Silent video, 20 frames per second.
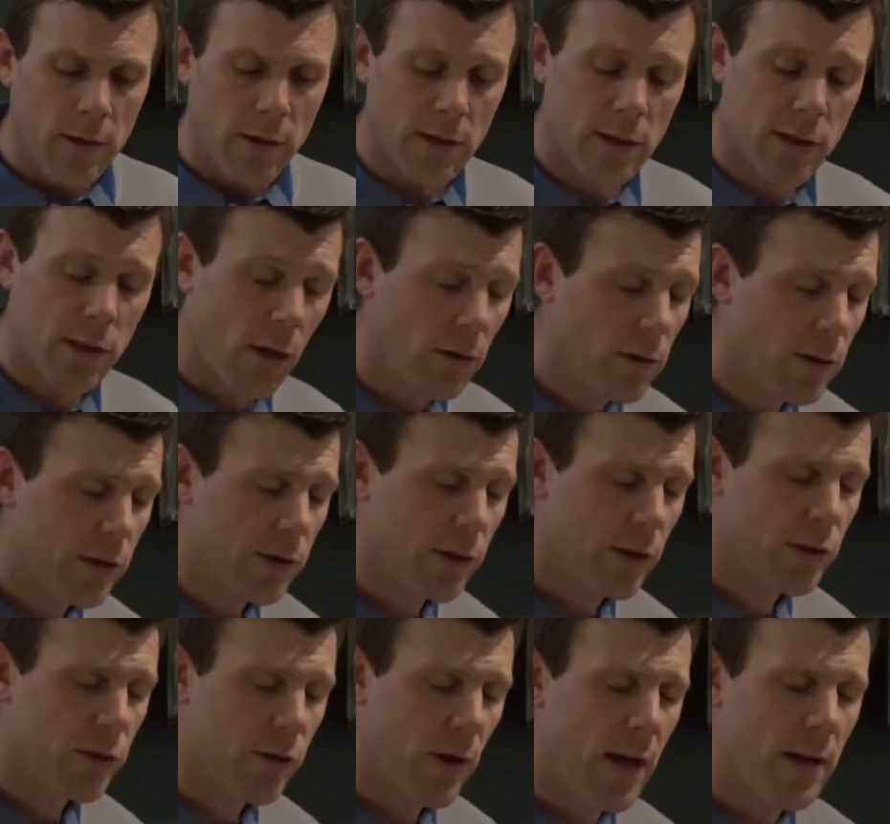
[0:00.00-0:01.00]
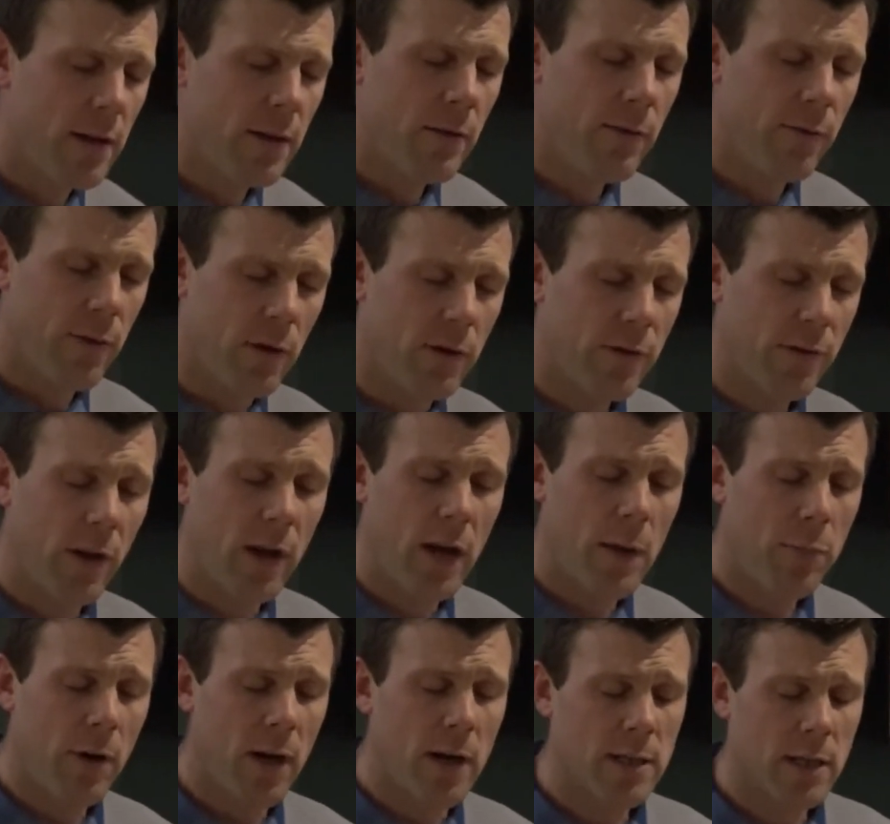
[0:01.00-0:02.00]
They searched the strand for
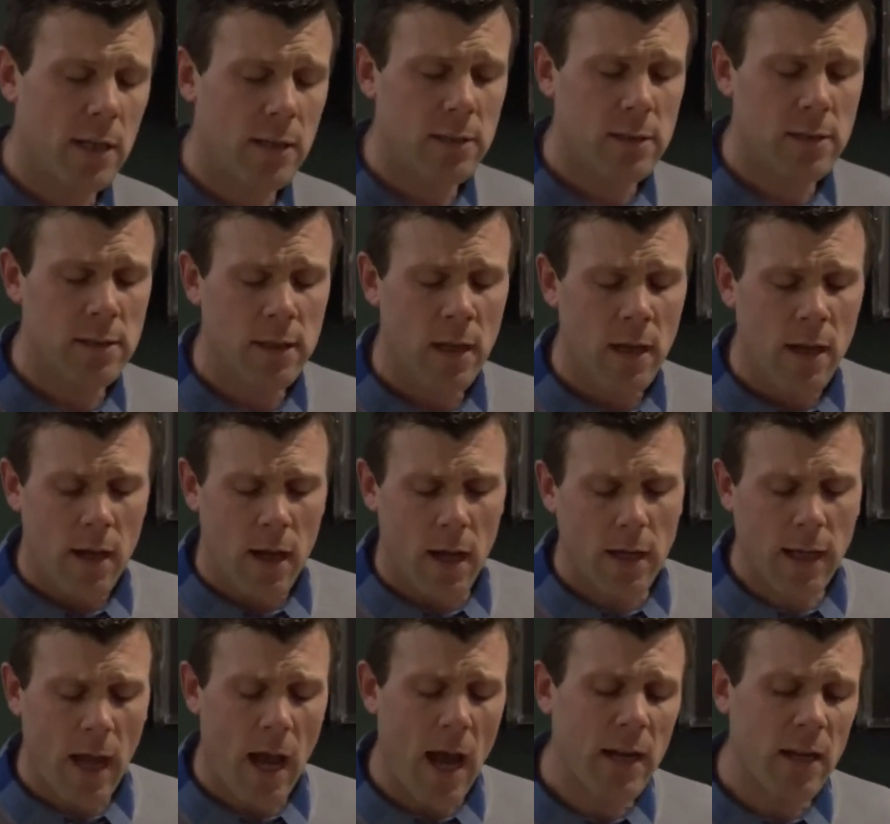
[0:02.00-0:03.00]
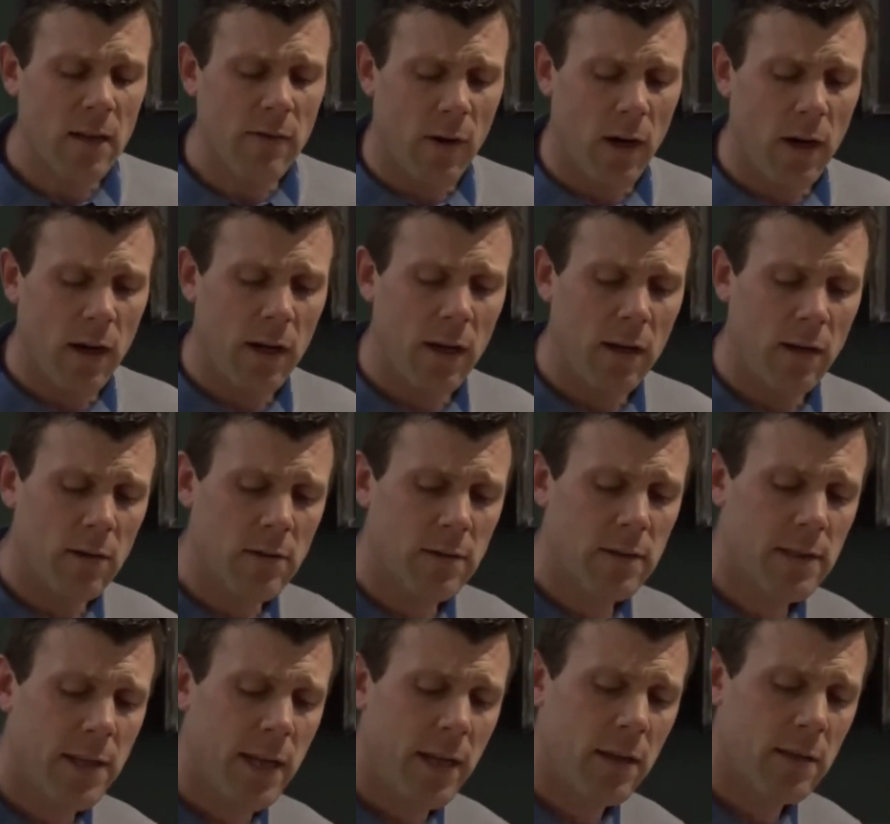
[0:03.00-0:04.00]
say prizes, a or
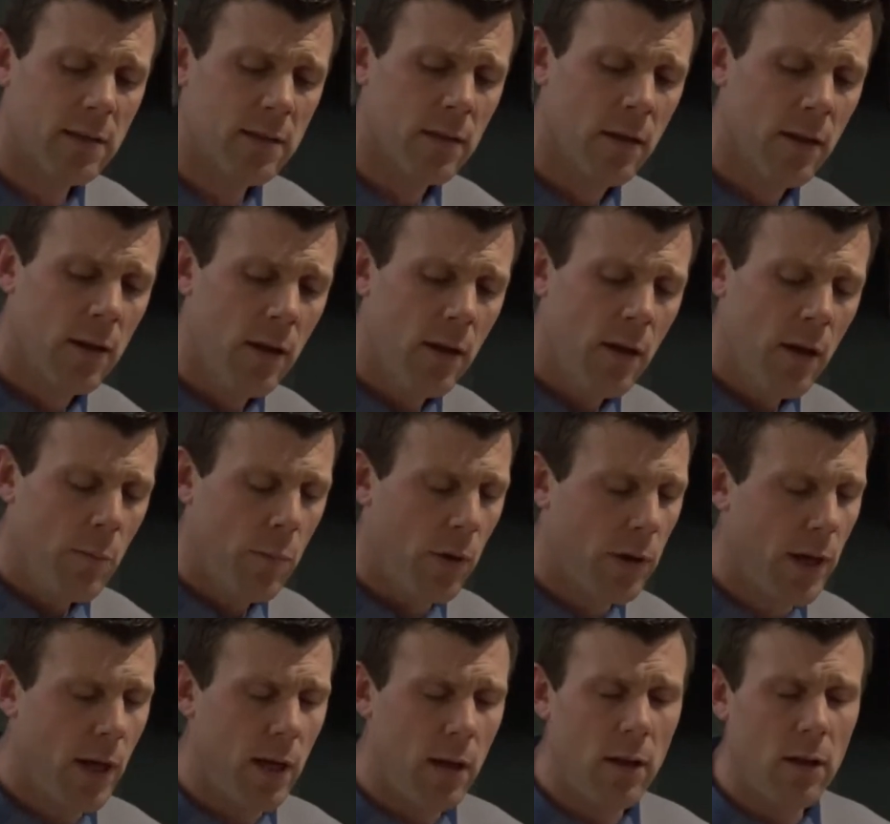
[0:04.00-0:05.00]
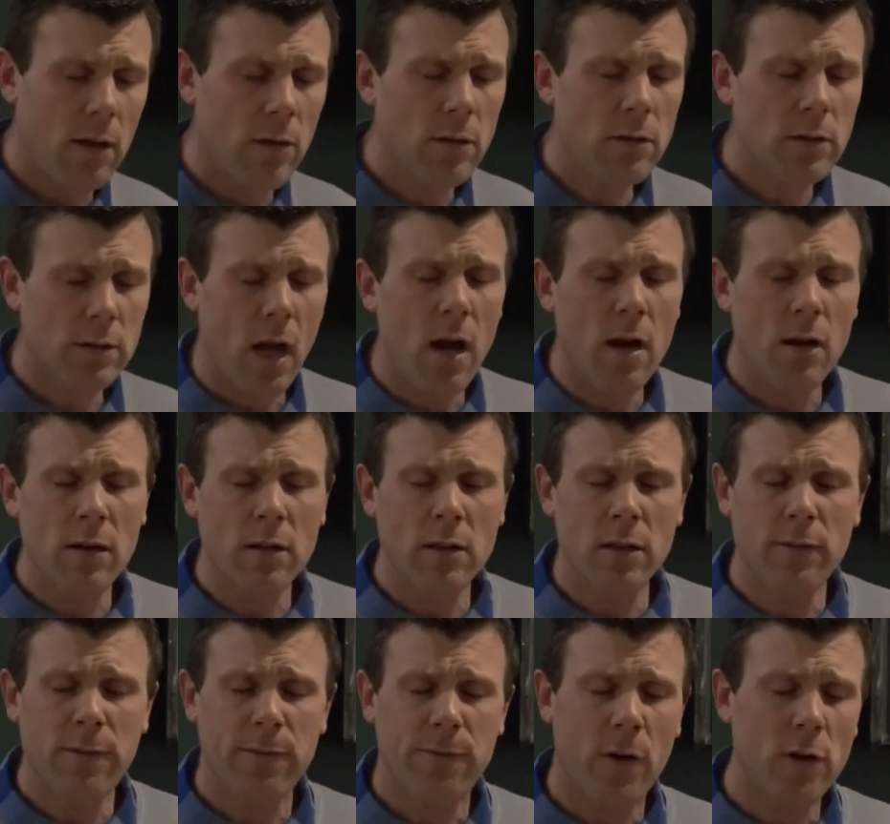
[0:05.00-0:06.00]
sticks. But it looked out
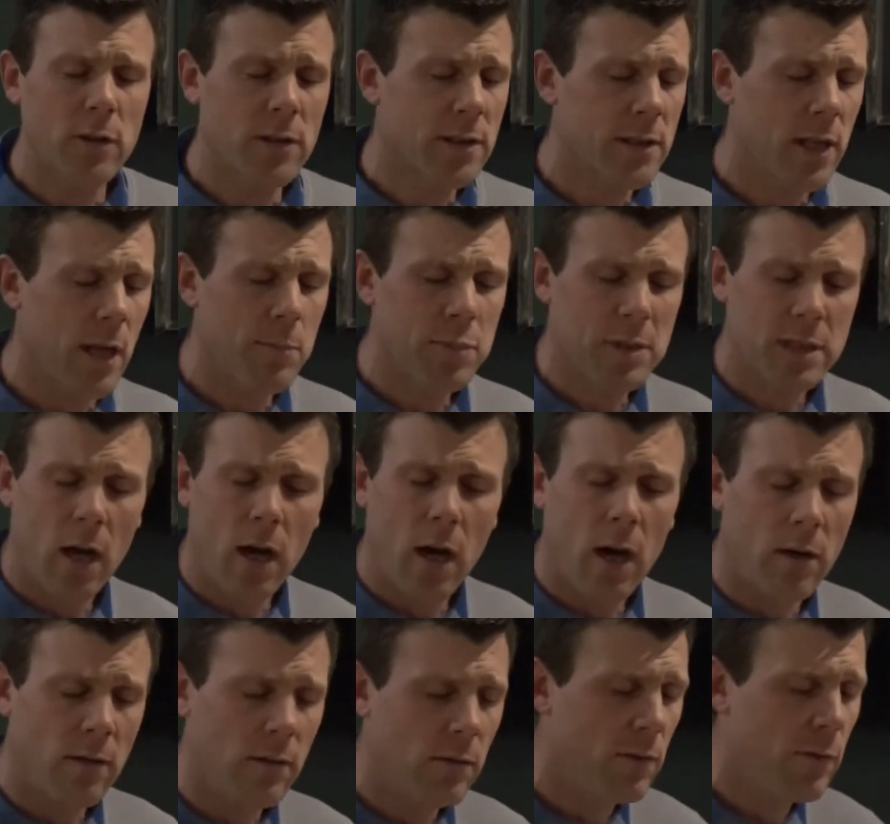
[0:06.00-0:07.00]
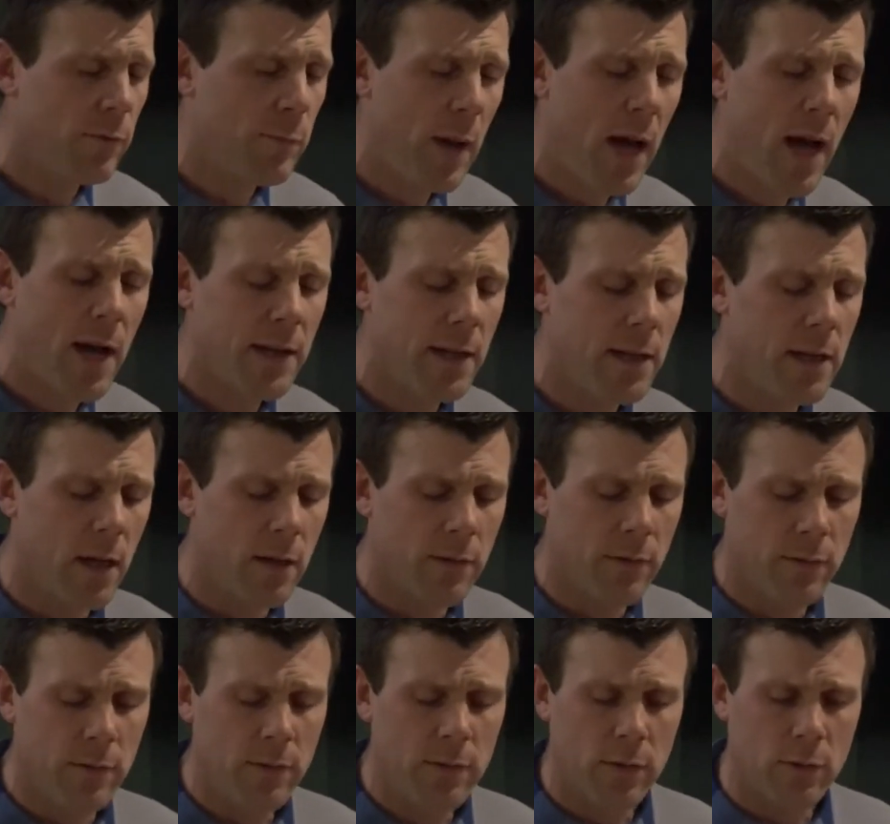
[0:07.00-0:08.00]
the footsteps of Paddy
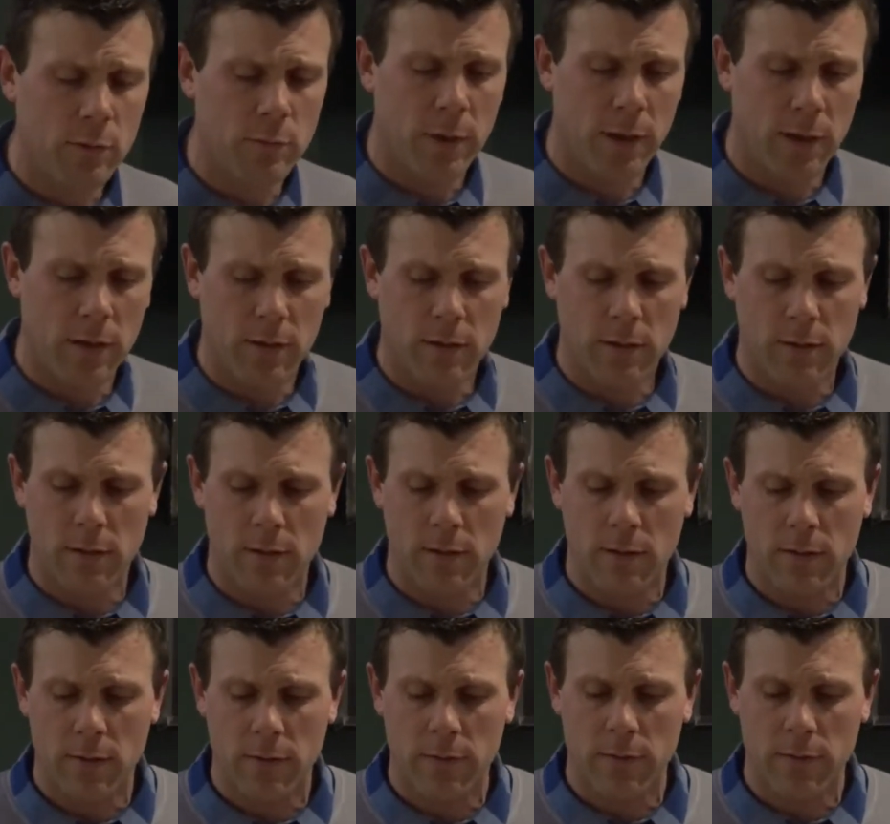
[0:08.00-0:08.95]
and to